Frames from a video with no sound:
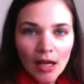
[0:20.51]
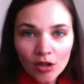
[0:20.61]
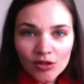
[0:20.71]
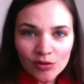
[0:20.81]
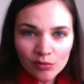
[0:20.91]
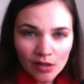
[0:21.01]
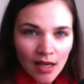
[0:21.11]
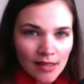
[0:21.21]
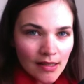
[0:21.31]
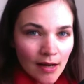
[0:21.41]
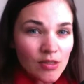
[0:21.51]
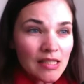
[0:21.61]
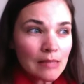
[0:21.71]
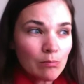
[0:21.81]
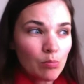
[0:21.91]
I also realized that I was
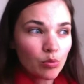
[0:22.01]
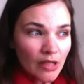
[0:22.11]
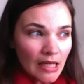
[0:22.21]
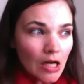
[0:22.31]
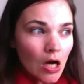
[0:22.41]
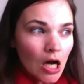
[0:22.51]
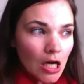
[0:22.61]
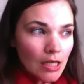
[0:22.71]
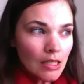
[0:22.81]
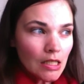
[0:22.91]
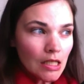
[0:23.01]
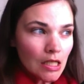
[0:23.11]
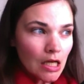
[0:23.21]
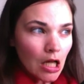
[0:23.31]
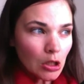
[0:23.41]
bringing on
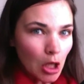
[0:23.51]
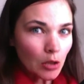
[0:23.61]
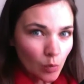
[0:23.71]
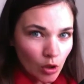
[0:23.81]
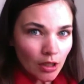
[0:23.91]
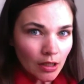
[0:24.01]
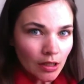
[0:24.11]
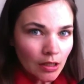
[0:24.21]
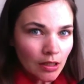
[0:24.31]
a lot of work.